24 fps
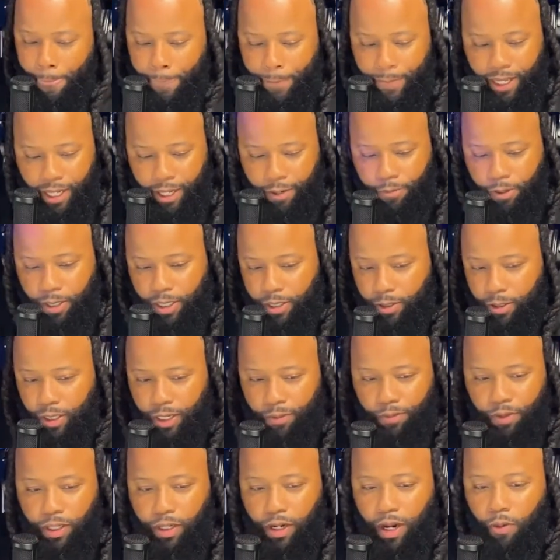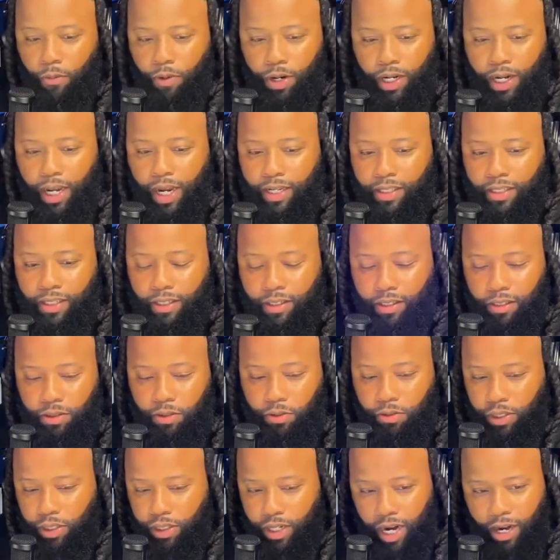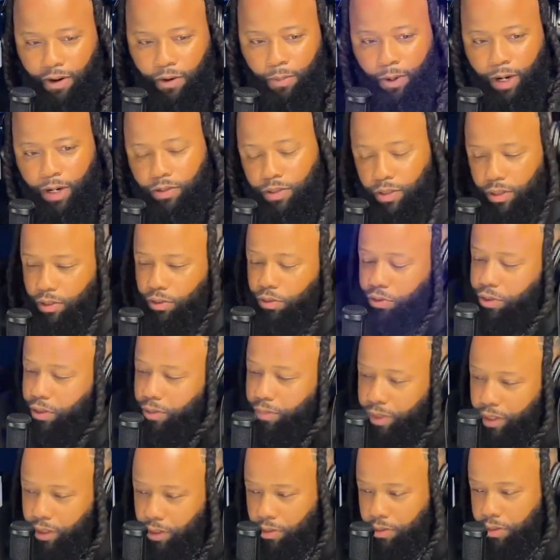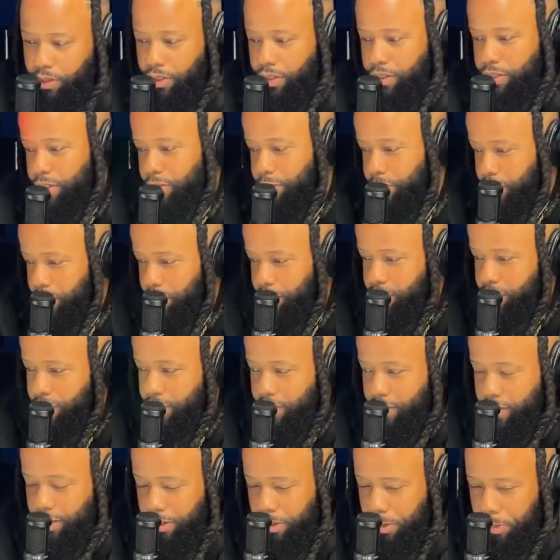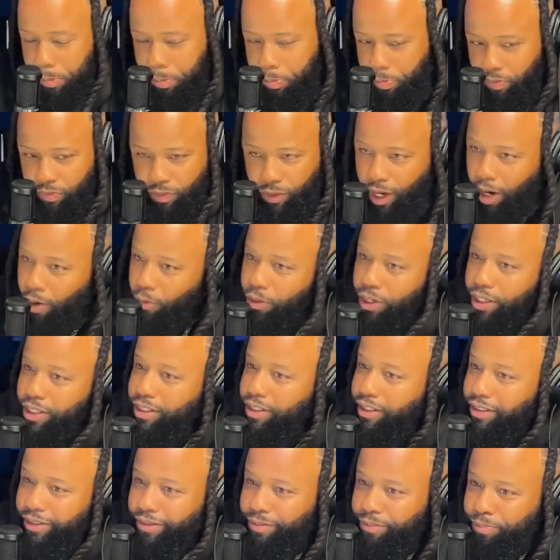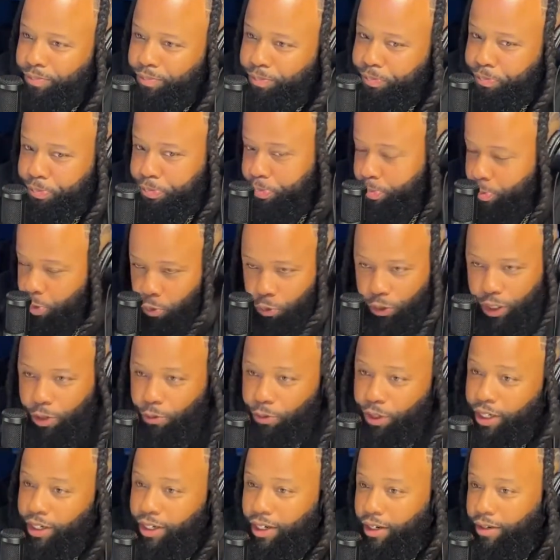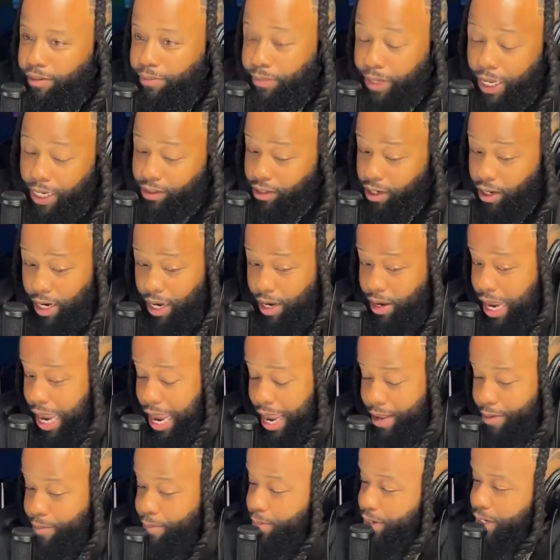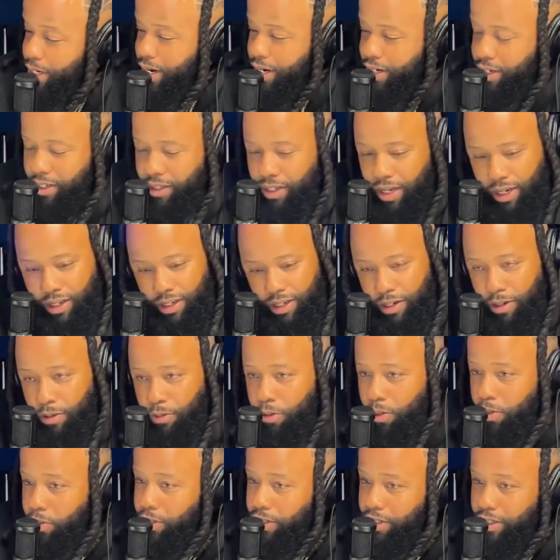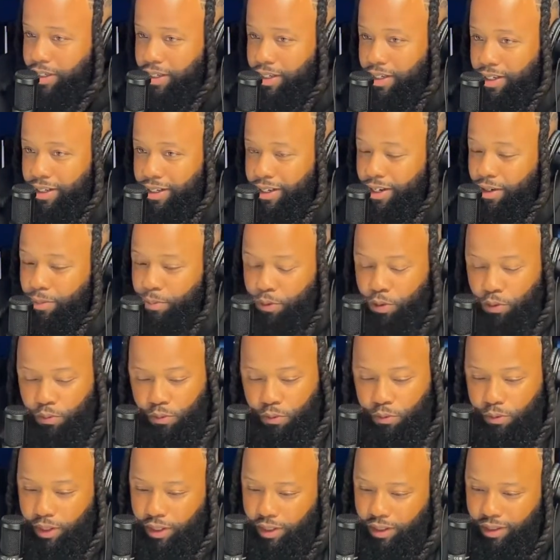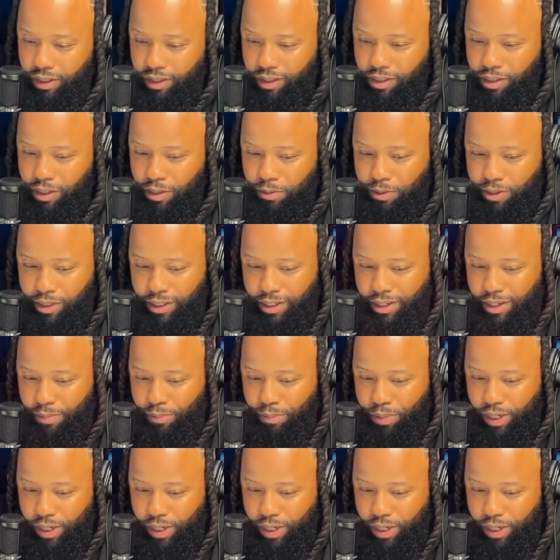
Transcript: Even if y'all went 19-3, everybody was, you should have been coach of the year, you should have been coach of the year. I wasn't. We ain't winning though. That's all I kept rolling. Kept moving with it, you know what I'm saying?